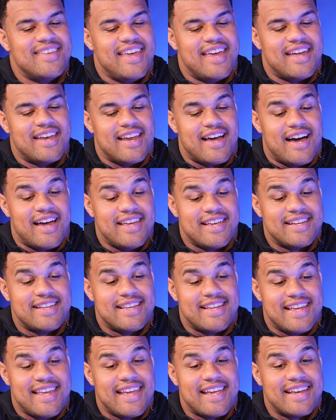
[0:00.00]
Yeah, no, he
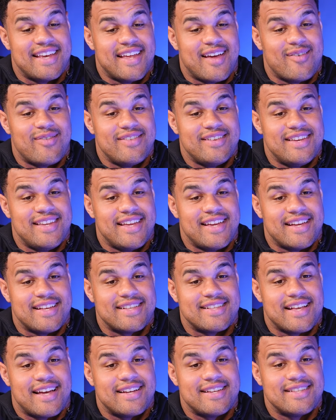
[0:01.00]
can definitely
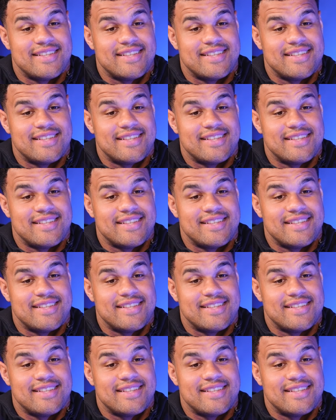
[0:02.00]
dance.